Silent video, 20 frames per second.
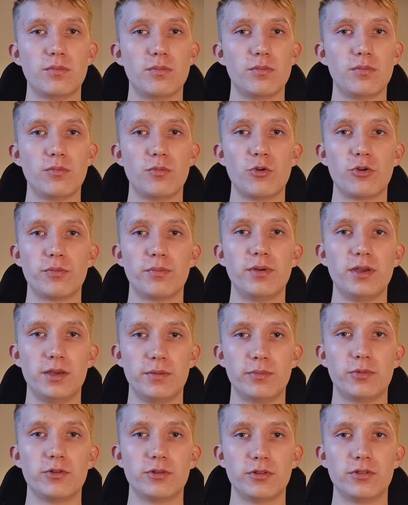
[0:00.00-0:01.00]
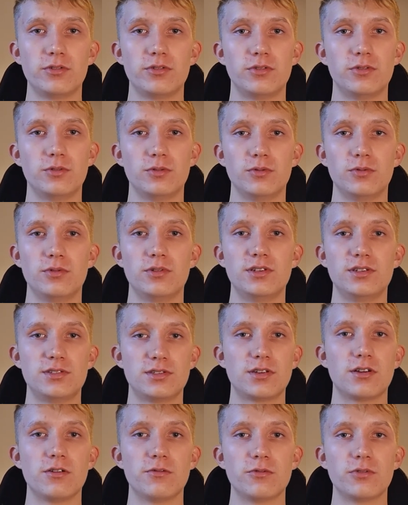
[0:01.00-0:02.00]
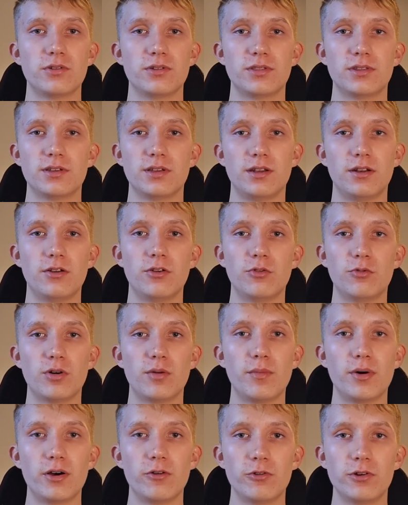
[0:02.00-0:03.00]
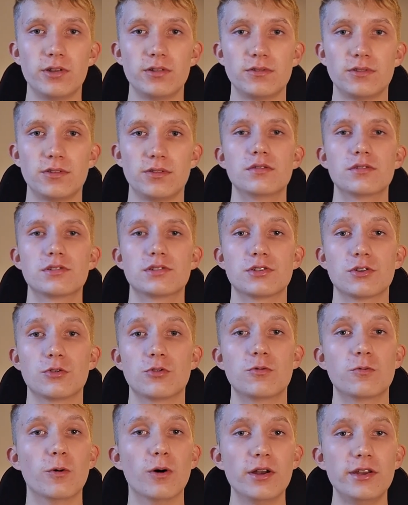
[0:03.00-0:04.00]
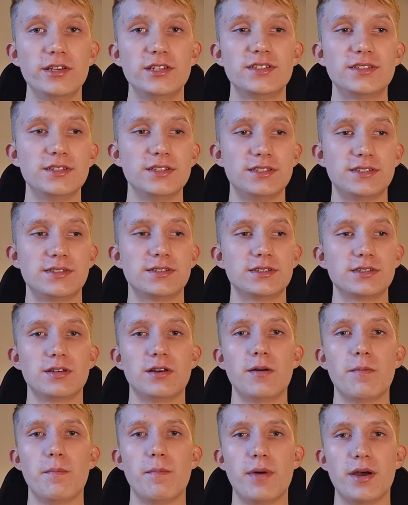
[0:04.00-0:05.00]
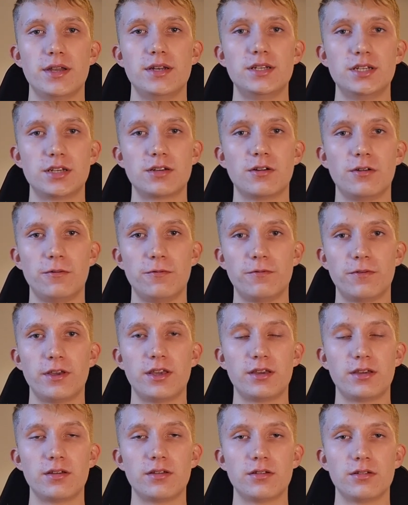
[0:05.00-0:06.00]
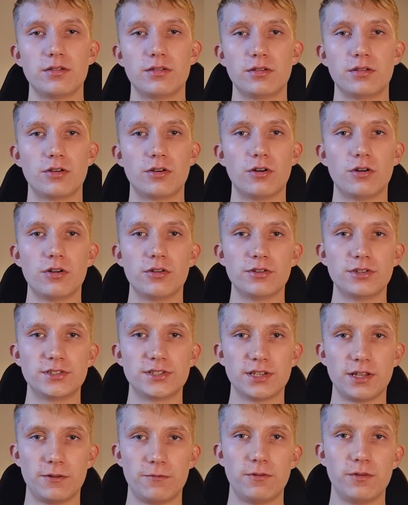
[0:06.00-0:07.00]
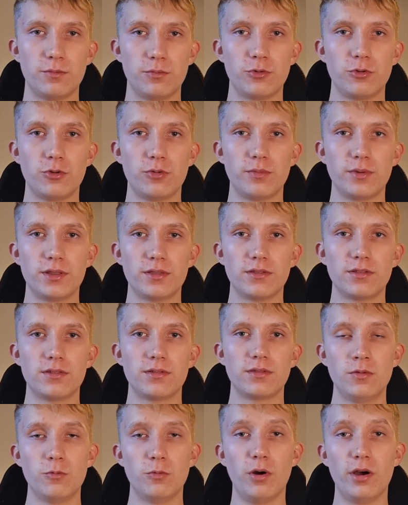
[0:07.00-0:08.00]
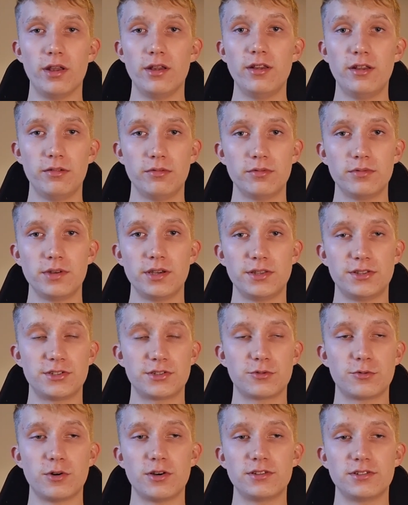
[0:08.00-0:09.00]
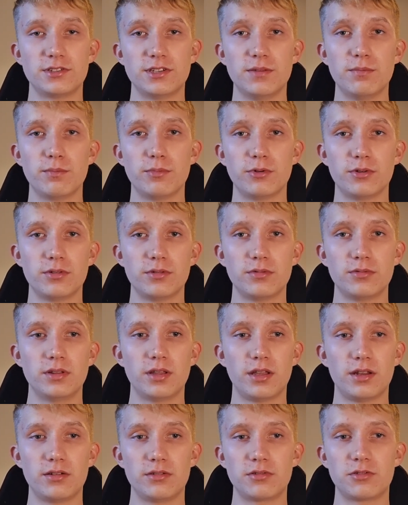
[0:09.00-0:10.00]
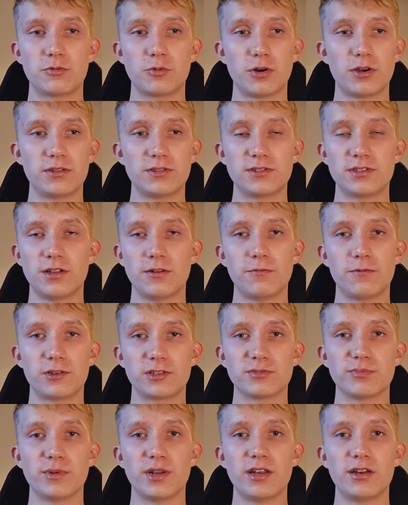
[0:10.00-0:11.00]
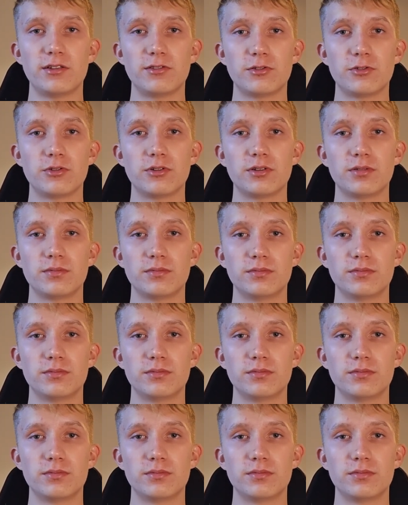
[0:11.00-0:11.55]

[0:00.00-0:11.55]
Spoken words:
more people to discover it and know about it. So what is this magical thing called self-improvement? Well, it's quite simple and quite self-explanatory.